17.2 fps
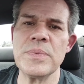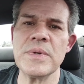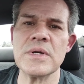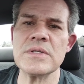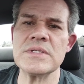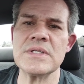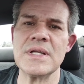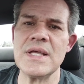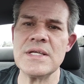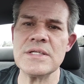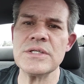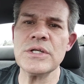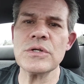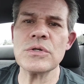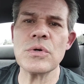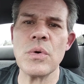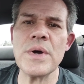because it
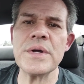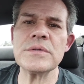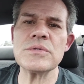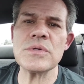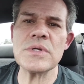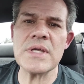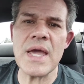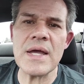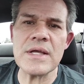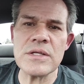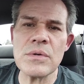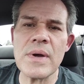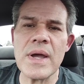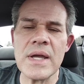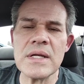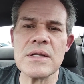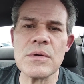isn't going to get
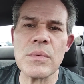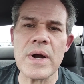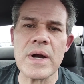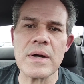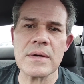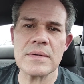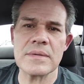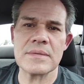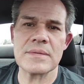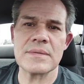you anywhere.